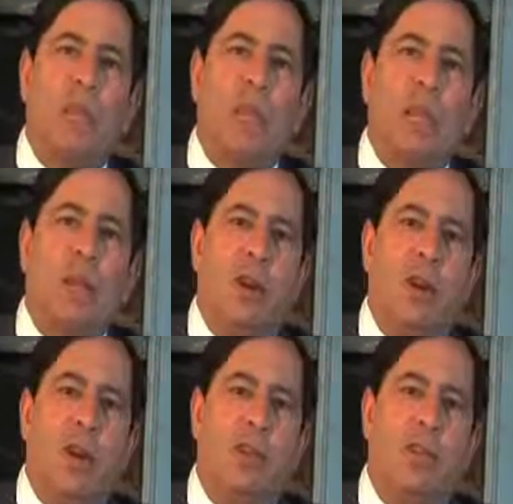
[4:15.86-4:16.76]
in
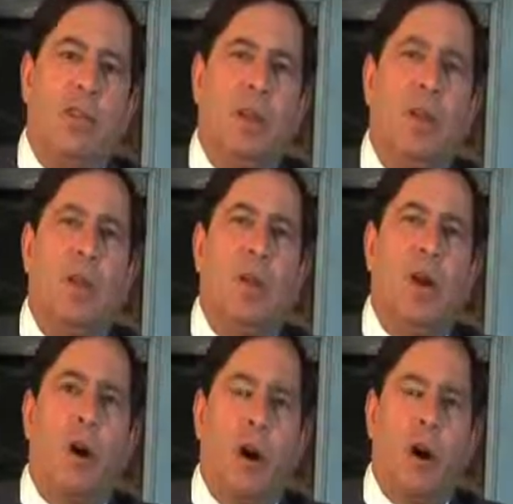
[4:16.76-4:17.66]
causing
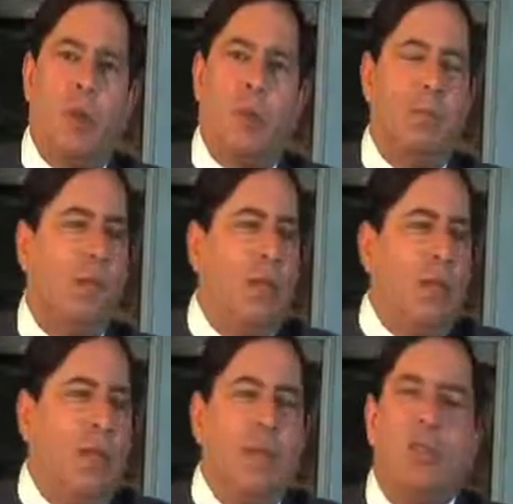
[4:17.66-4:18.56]
harm.
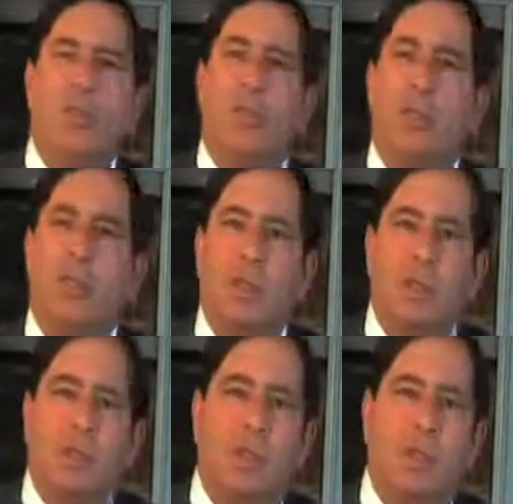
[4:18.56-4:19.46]
Let us use, for
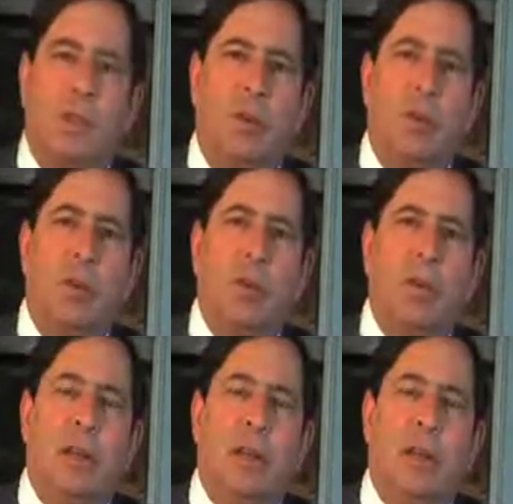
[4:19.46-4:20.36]
example,
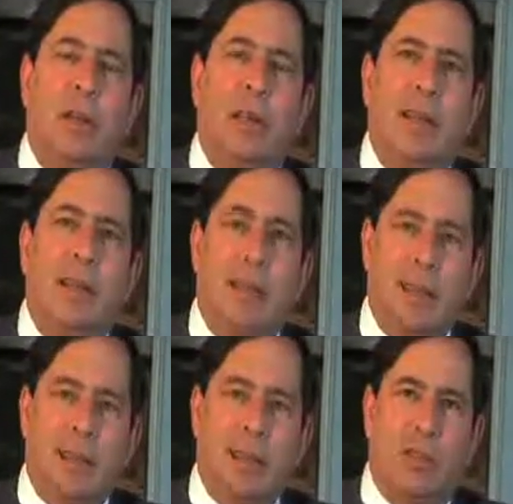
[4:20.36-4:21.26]
a death
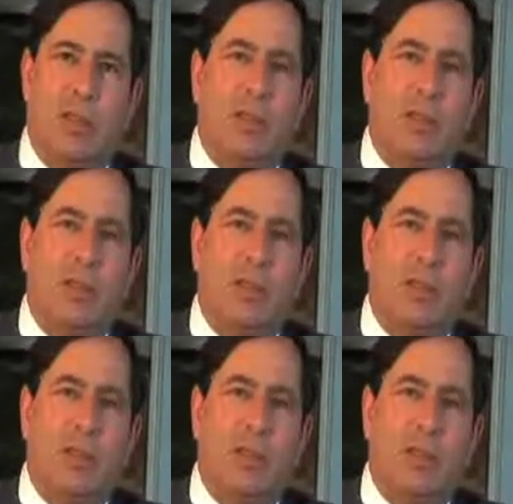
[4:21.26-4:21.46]
case.